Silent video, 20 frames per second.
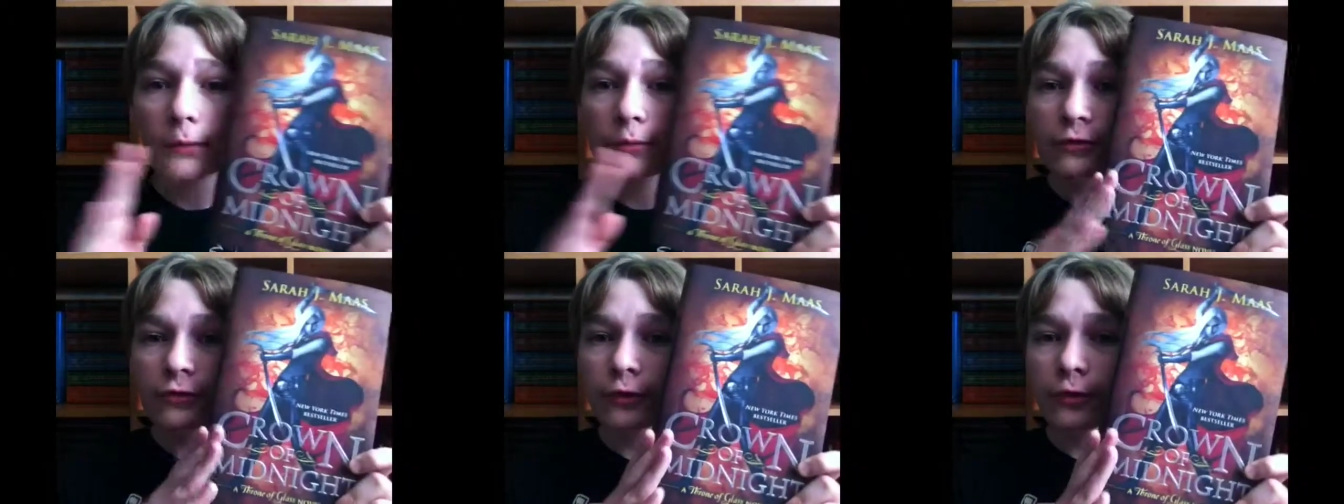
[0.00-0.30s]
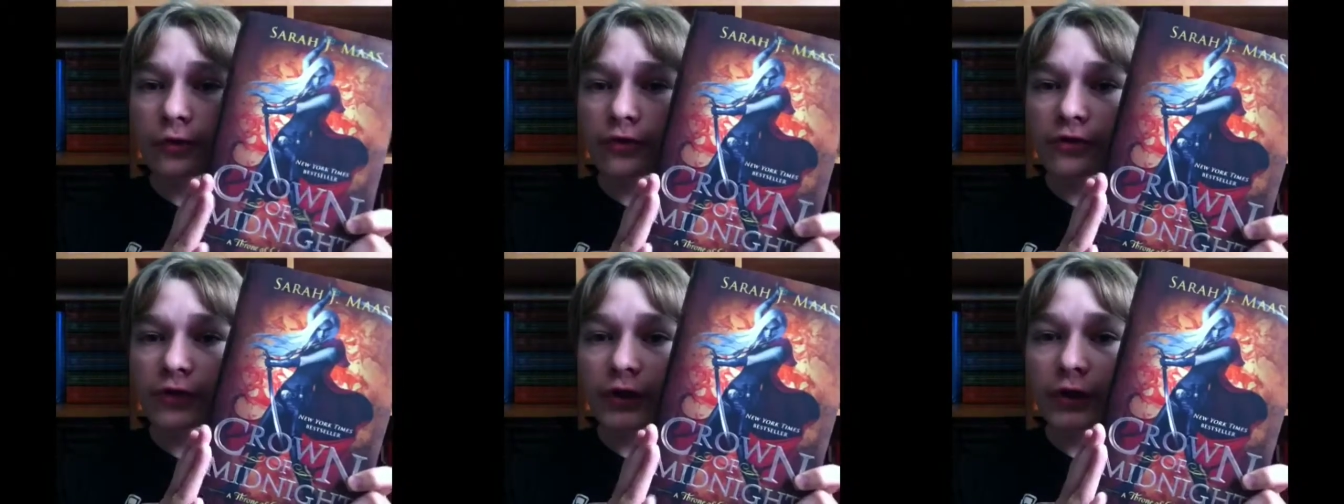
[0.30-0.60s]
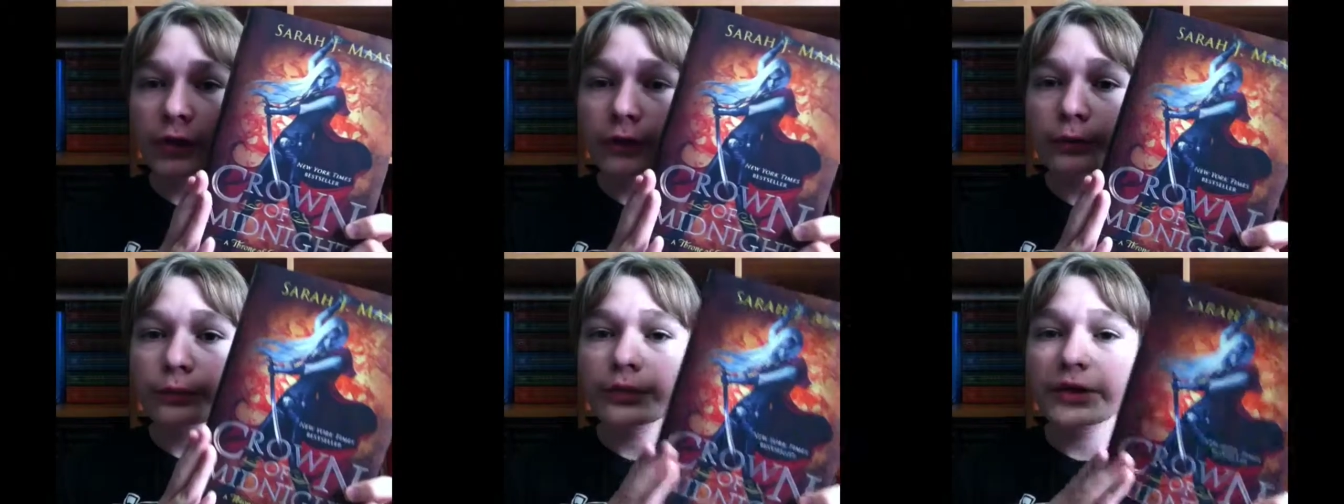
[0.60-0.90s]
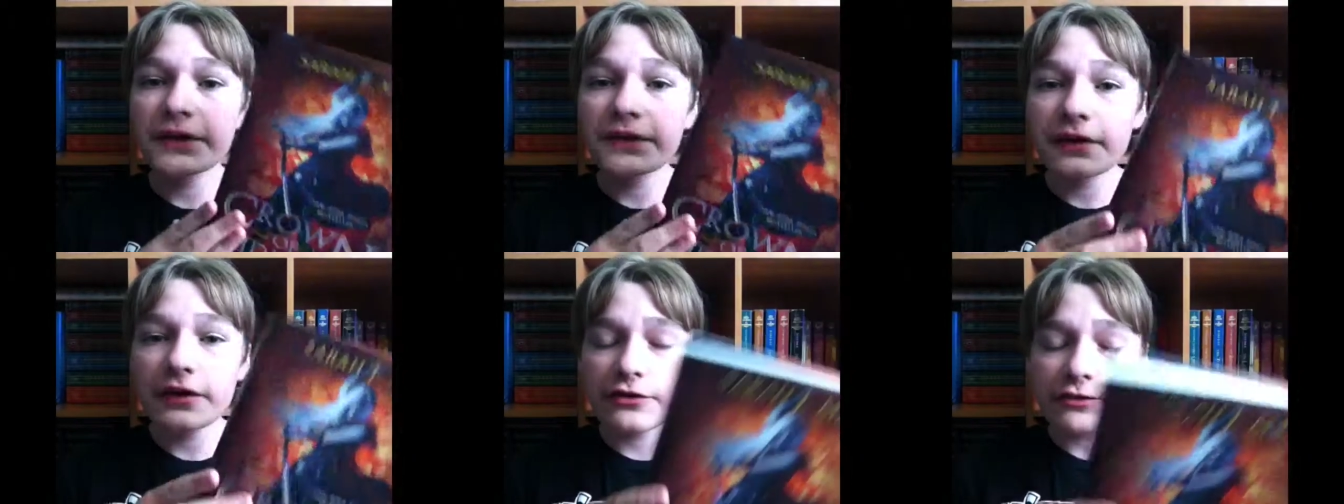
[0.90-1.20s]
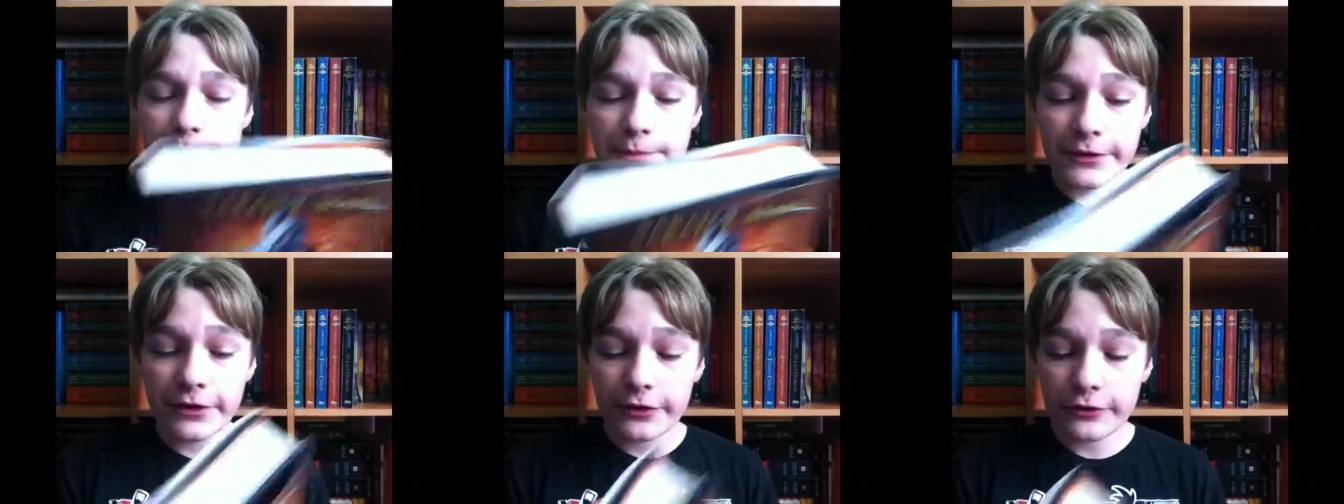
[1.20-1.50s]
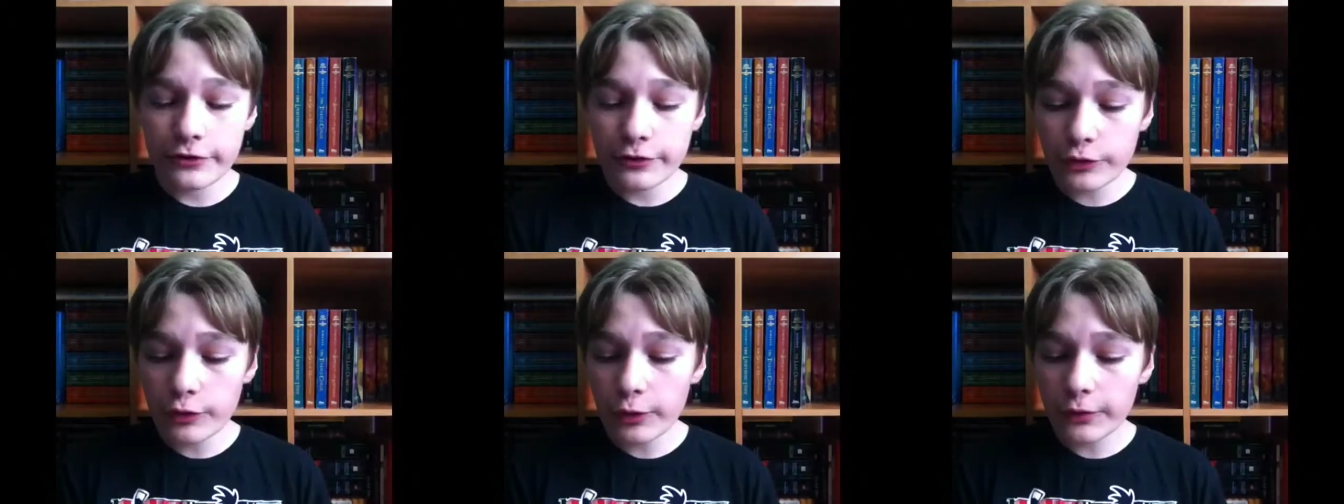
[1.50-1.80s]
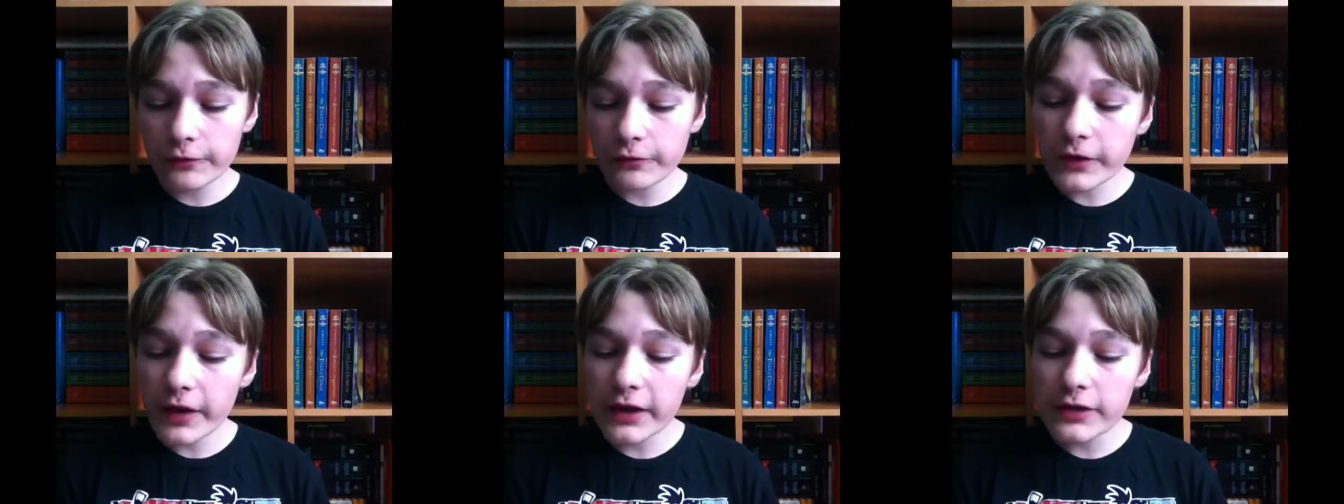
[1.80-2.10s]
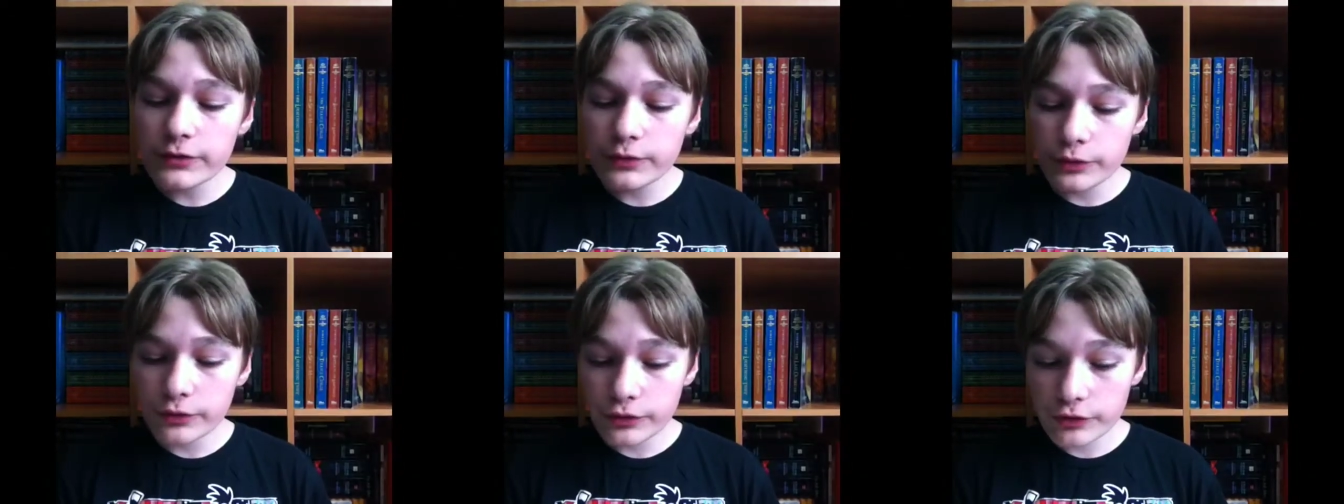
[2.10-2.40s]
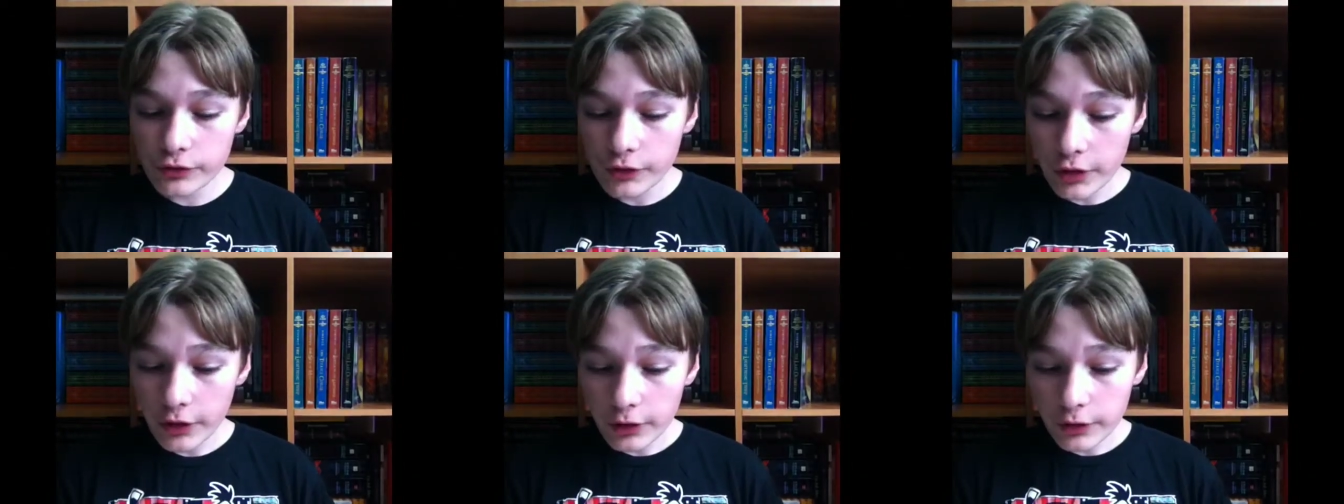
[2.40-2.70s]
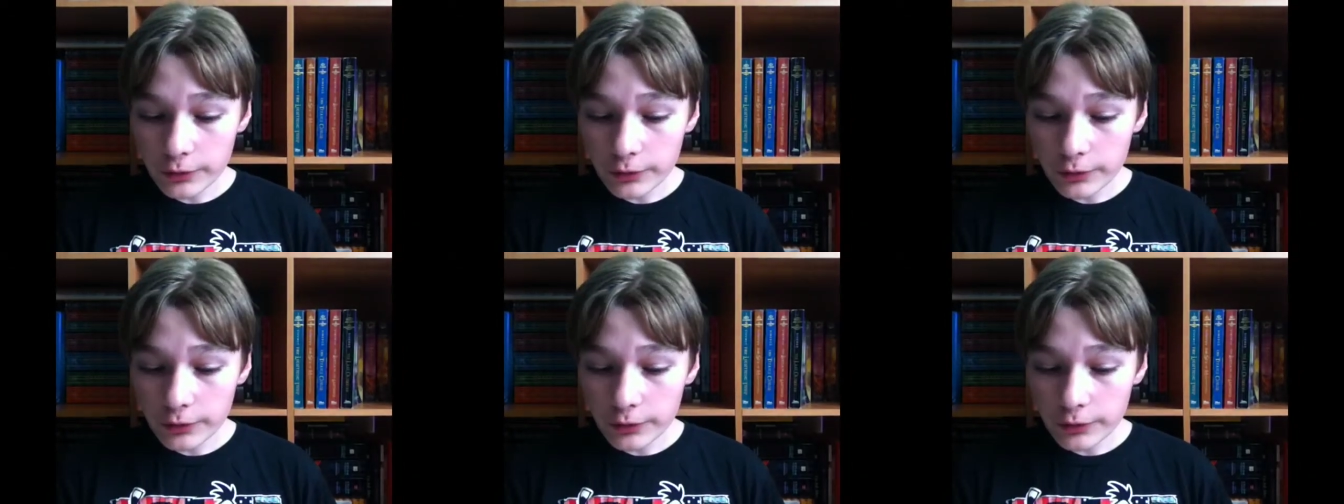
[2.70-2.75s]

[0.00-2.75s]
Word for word: I'm so excited to read this because Throne of Glass was